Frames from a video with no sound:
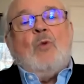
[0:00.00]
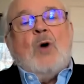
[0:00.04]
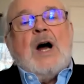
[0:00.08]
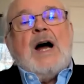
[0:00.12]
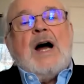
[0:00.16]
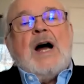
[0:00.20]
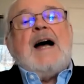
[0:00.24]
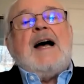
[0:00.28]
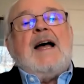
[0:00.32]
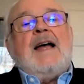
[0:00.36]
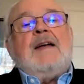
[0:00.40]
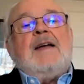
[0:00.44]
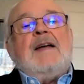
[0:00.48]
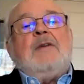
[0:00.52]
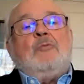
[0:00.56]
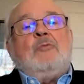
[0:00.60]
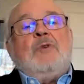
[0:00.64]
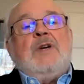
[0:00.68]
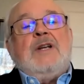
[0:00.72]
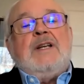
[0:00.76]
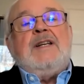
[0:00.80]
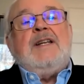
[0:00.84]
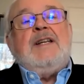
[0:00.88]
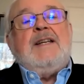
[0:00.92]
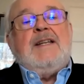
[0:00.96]
why
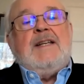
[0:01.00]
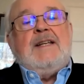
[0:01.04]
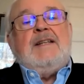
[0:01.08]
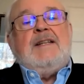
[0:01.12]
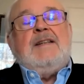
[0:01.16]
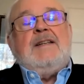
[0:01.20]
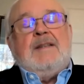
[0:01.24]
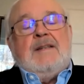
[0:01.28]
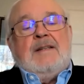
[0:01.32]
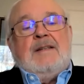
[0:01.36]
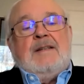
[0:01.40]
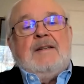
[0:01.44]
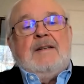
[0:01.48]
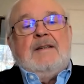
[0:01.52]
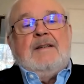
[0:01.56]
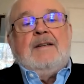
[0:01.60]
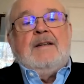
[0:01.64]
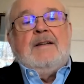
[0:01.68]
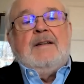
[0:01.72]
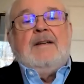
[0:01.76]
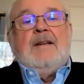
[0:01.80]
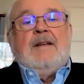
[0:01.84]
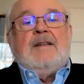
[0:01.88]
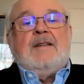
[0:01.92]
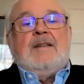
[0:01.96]
we need
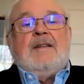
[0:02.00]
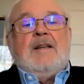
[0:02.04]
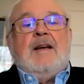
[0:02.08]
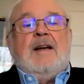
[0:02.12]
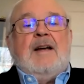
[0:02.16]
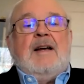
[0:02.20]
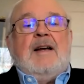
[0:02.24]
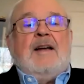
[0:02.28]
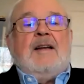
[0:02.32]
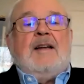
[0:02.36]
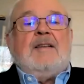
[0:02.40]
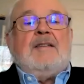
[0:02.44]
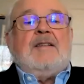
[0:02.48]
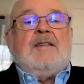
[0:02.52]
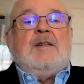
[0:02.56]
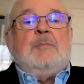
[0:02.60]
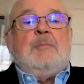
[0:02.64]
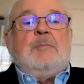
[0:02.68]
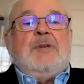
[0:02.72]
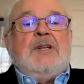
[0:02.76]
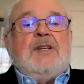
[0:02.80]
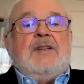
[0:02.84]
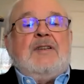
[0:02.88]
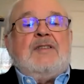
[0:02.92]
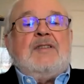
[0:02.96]
to
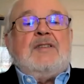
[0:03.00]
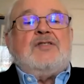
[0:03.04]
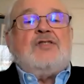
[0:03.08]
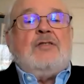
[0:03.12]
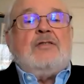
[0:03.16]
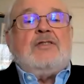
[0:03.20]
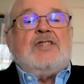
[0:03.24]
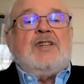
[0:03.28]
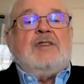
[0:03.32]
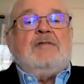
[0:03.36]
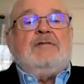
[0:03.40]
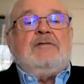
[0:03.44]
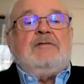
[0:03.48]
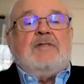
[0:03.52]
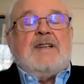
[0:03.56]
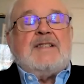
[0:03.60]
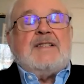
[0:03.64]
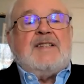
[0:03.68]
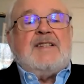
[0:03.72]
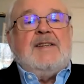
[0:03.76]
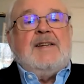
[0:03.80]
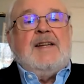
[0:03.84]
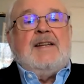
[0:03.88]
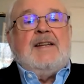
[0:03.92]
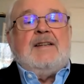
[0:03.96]
be a church of
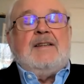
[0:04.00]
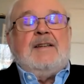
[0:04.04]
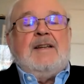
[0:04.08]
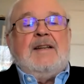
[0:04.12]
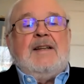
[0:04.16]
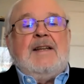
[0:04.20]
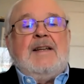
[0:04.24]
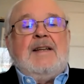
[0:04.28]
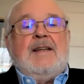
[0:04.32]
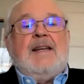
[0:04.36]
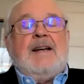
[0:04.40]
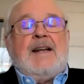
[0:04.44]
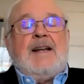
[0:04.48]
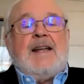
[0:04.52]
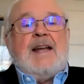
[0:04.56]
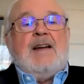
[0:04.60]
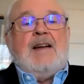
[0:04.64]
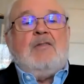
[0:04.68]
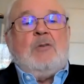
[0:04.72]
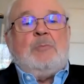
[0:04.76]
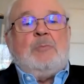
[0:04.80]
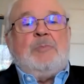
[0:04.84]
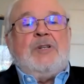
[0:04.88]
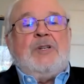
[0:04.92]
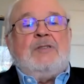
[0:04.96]
listening and
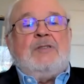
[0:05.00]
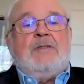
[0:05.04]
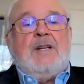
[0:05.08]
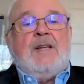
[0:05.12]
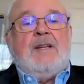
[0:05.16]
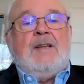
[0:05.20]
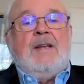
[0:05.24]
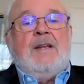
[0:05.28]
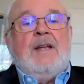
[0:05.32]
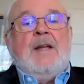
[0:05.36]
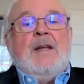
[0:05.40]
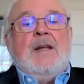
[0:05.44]
accountability,